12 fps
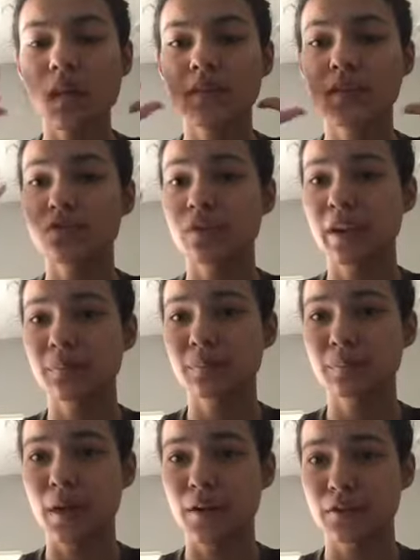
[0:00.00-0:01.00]
straightened
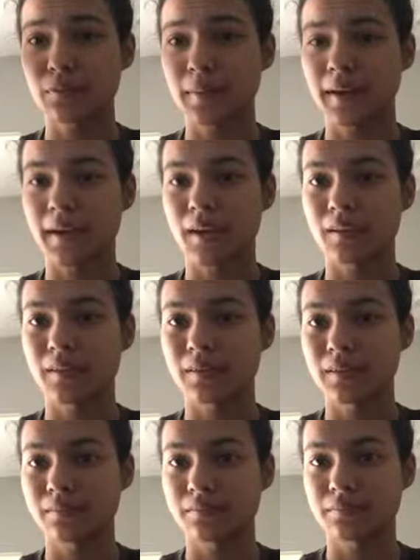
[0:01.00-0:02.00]
parts of my hair
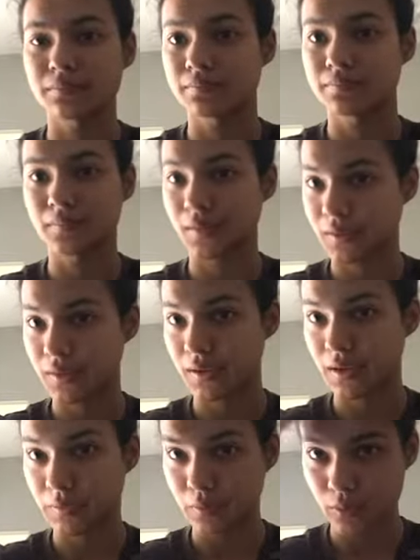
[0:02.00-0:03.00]
are not there
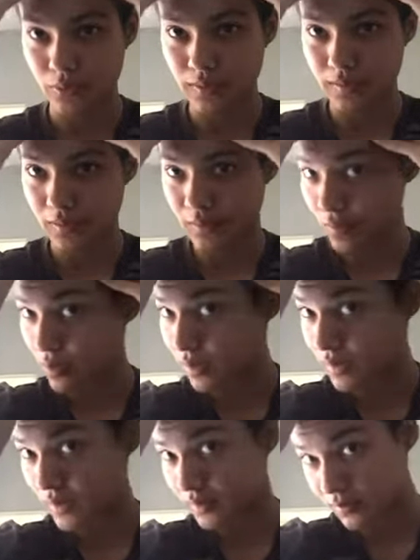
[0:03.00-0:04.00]
anymore, and these are all
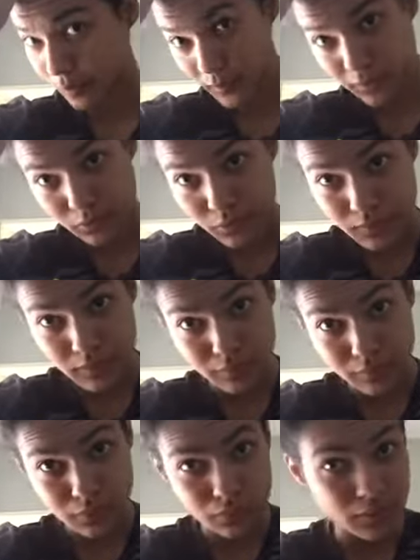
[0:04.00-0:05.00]
like now my roots have
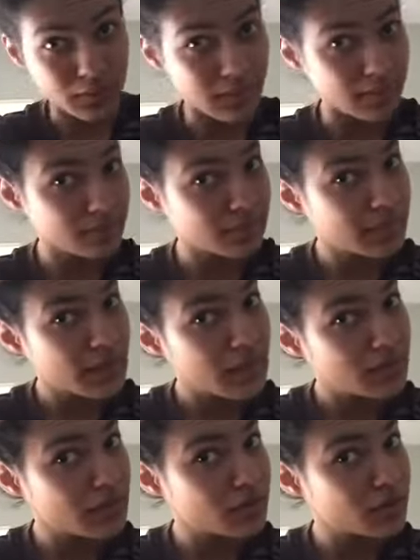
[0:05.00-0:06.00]
grown and
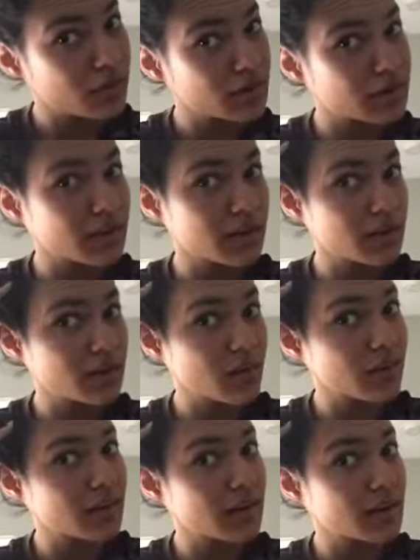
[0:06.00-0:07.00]
the straightening is
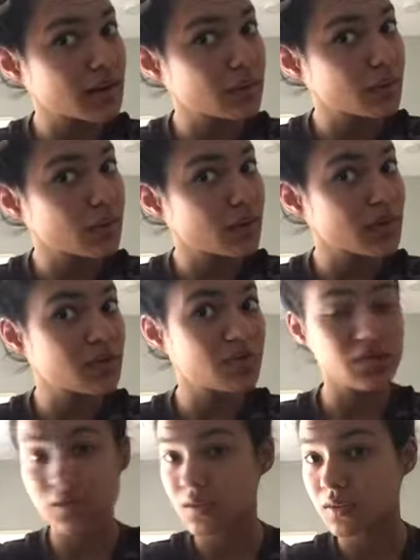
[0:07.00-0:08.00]
not there anymore and it's
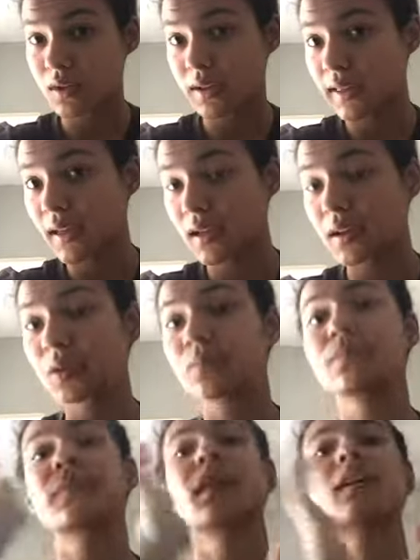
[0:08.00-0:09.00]
just curly hair now,
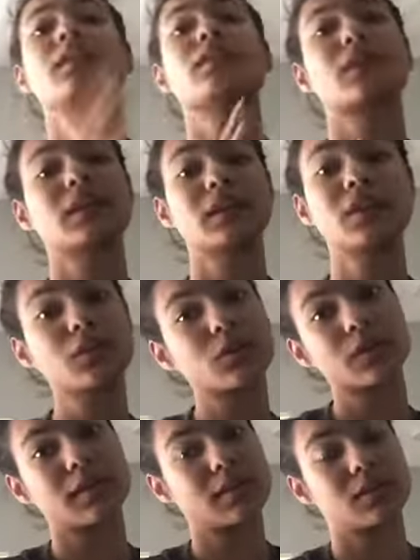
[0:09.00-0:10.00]
so I need to go
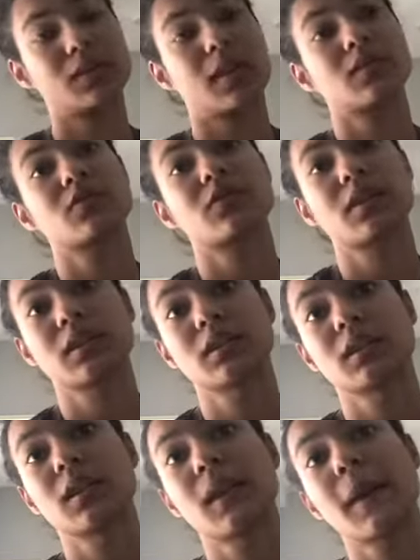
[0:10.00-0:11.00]
and get that straightened.